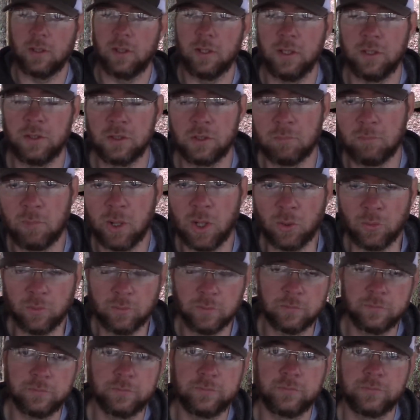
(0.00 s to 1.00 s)
in your boat.
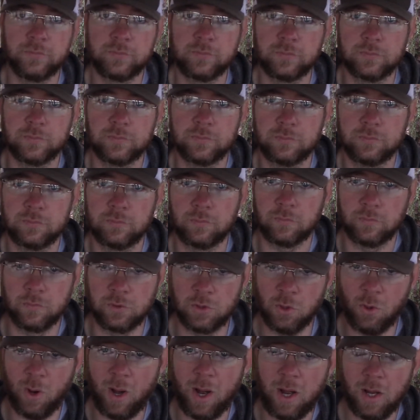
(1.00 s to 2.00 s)

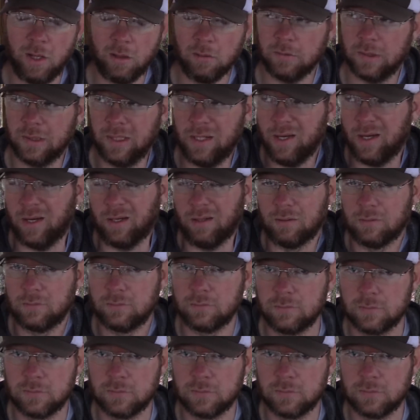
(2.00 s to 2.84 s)
Do I? Yeah.